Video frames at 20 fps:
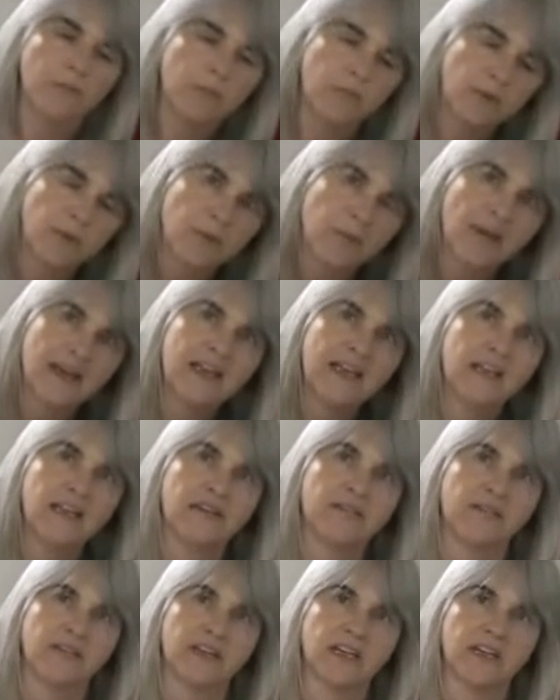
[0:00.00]
but many
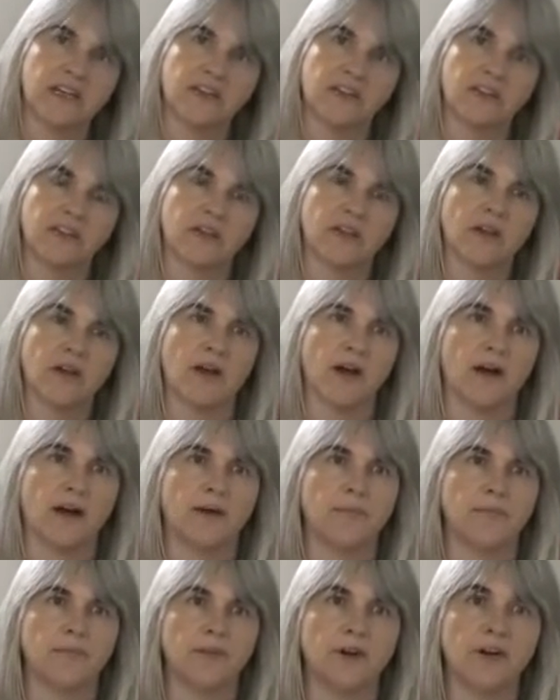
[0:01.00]
of these
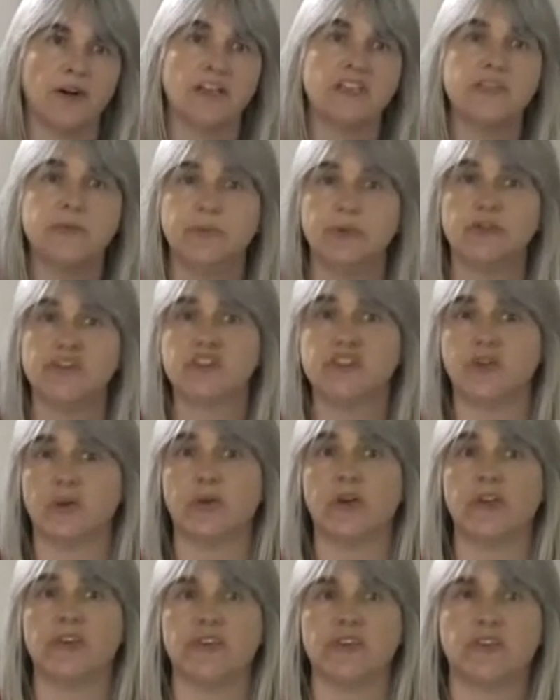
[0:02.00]
are actually bought as
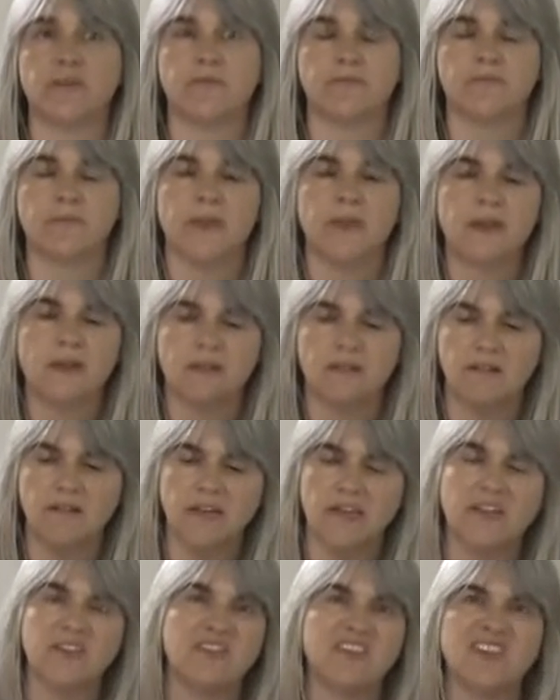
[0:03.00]
toys. The
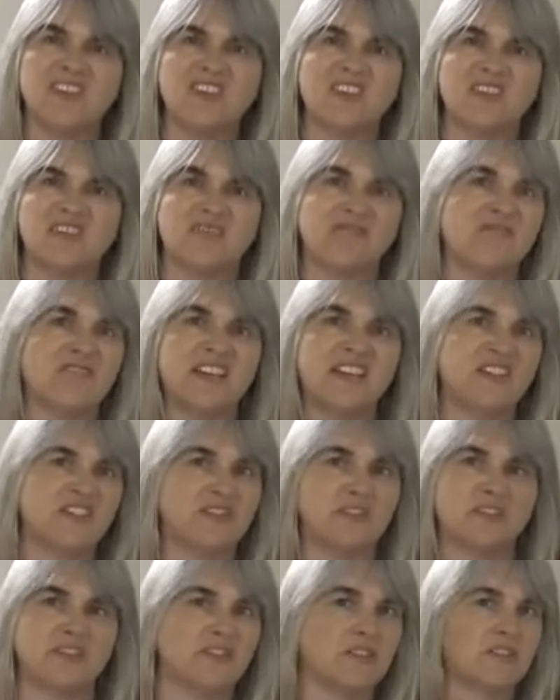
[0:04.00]
thing is, this
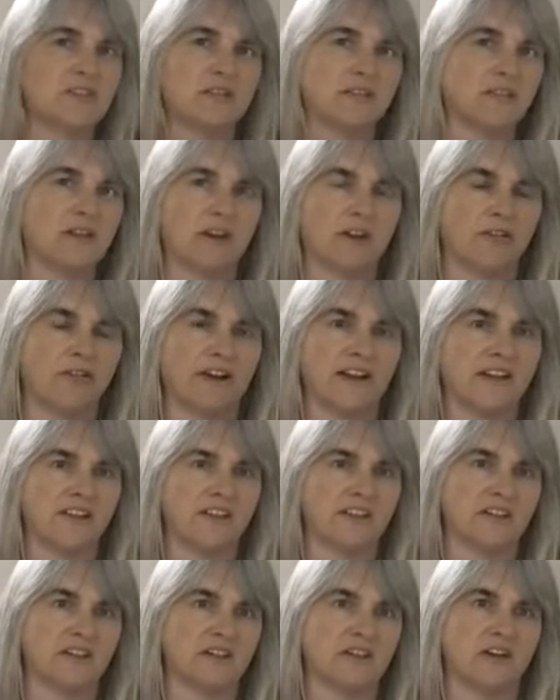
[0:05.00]
isn't
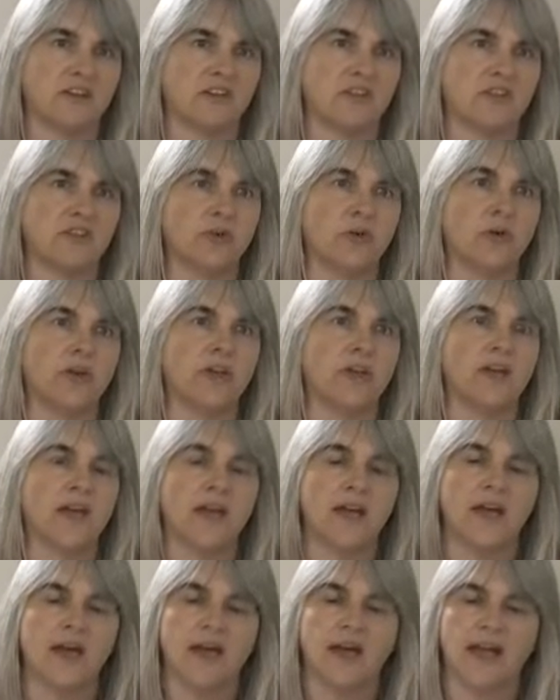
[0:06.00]
great as a toy.
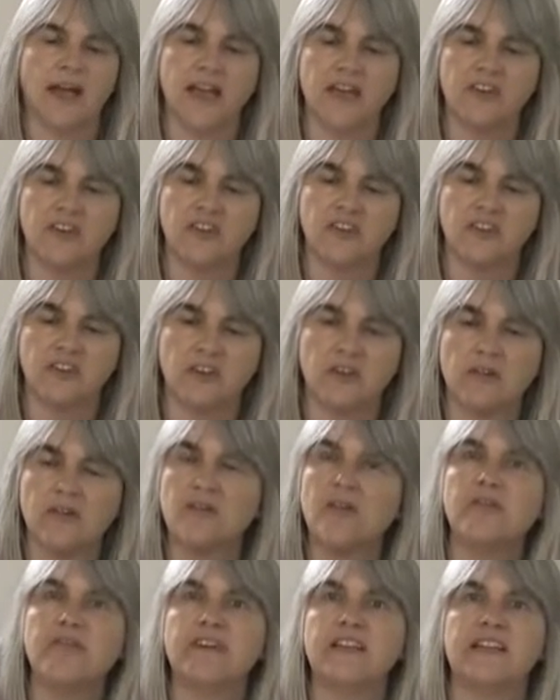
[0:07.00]
It's
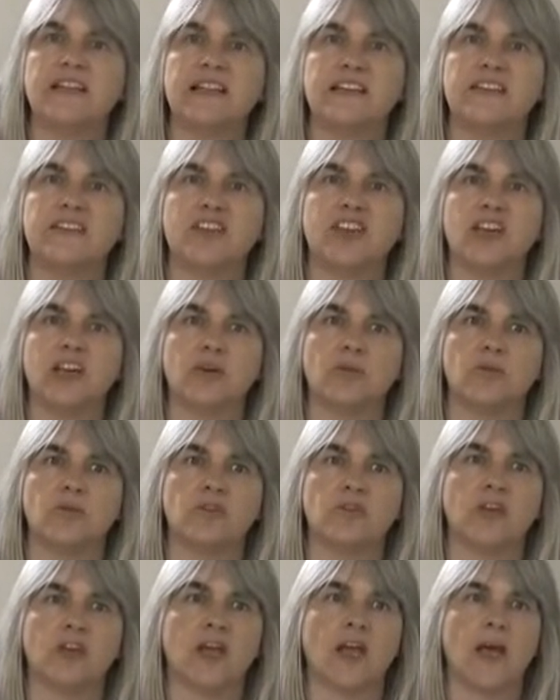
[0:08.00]
too fiddly to
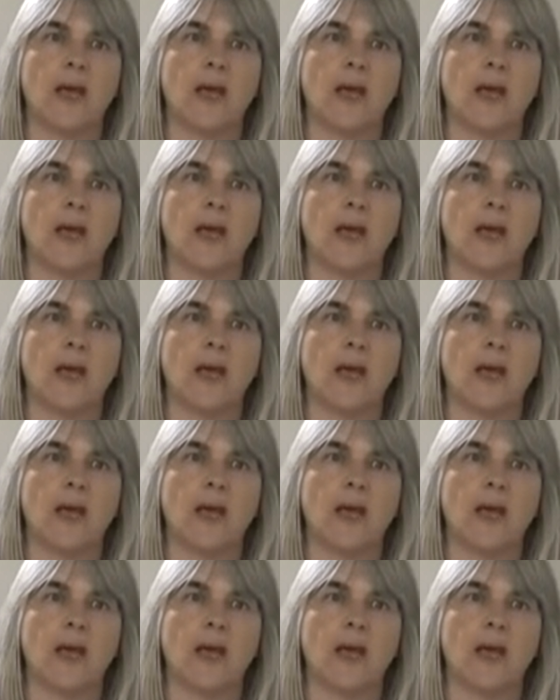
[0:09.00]
use.